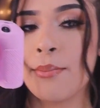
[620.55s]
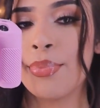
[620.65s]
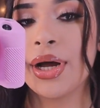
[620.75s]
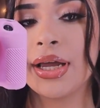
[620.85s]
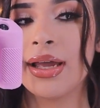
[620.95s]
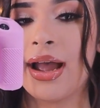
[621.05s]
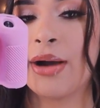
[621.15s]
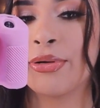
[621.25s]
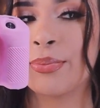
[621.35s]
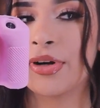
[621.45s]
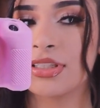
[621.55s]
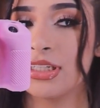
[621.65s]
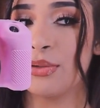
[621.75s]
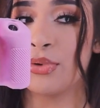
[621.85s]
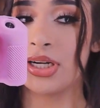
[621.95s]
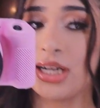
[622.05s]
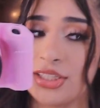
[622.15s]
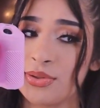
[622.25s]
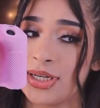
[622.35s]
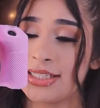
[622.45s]
But I would personally like
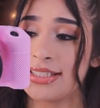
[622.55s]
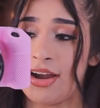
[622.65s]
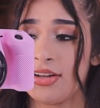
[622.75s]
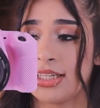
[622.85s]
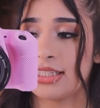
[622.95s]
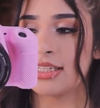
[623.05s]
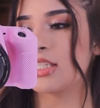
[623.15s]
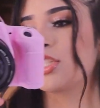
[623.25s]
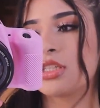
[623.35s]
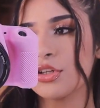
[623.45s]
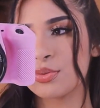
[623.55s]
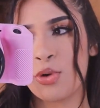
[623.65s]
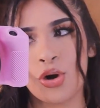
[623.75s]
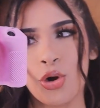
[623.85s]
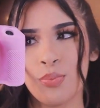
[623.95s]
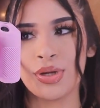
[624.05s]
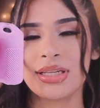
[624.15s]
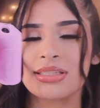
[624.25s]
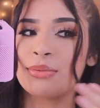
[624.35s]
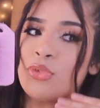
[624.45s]
to wear it down like this. It just looks more
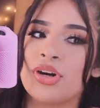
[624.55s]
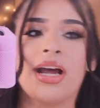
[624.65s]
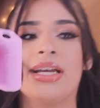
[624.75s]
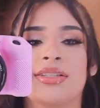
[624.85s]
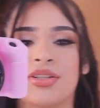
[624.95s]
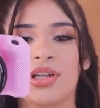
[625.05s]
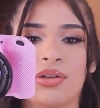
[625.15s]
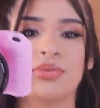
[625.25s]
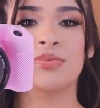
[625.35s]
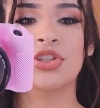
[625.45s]
opened and more nice, you know,